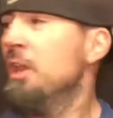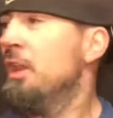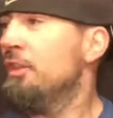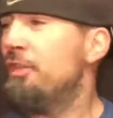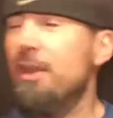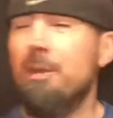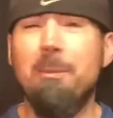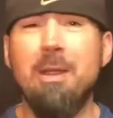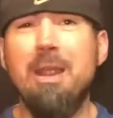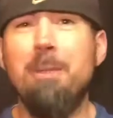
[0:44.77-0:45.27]

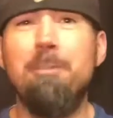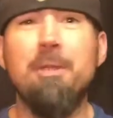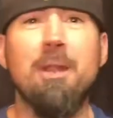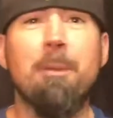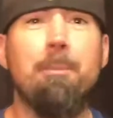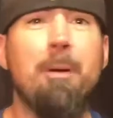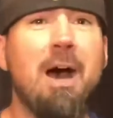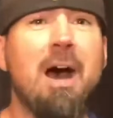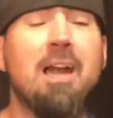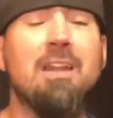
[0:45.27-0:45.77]
There may be a
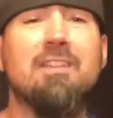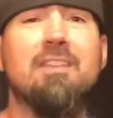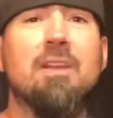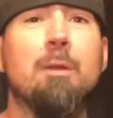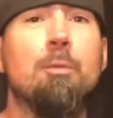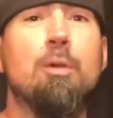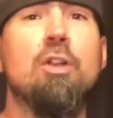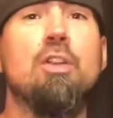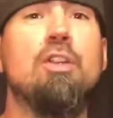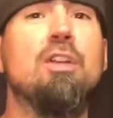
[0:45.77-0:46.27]
pond
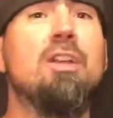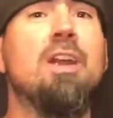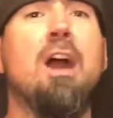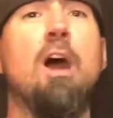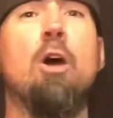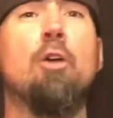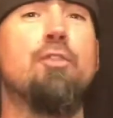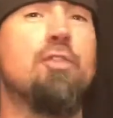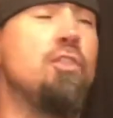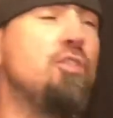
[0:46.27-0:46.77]
somewhere near your
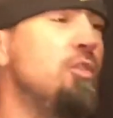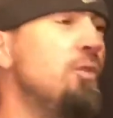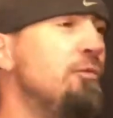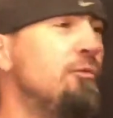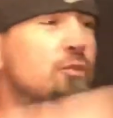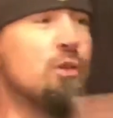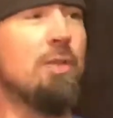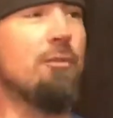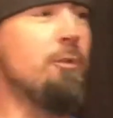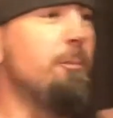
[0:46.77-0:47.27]
house that you've
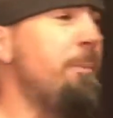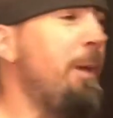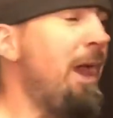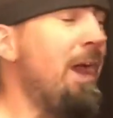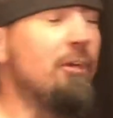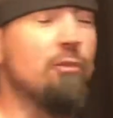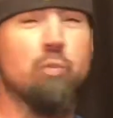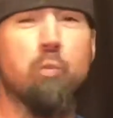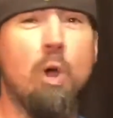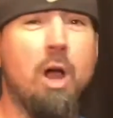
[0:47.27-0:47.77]
driven
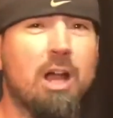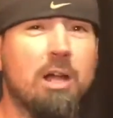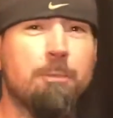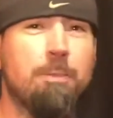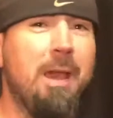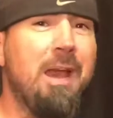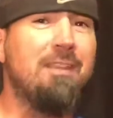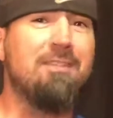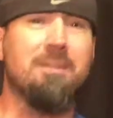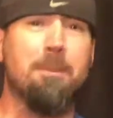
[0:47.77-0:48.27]
past, walked
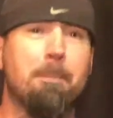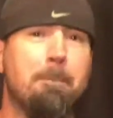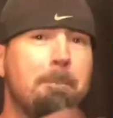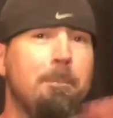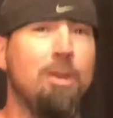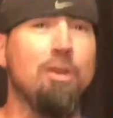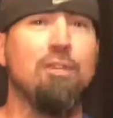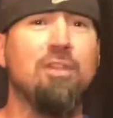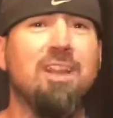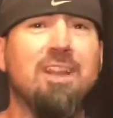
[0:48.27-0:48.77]
past a
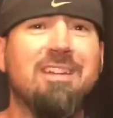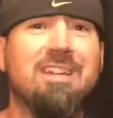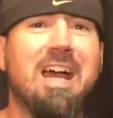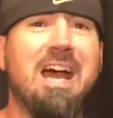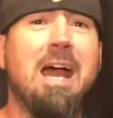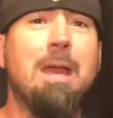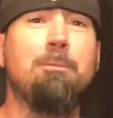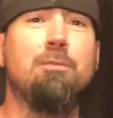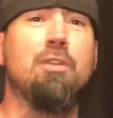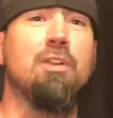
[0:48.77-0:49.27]
million
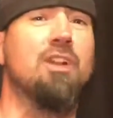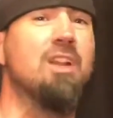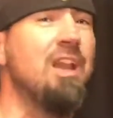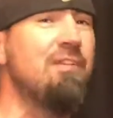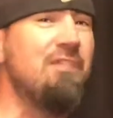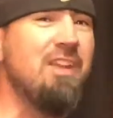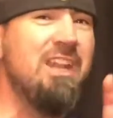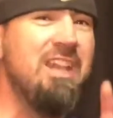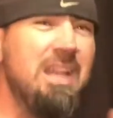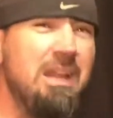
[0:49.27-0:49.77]
times in your
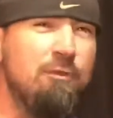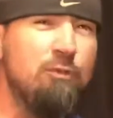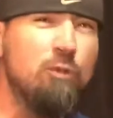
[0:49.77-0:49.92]
life, and never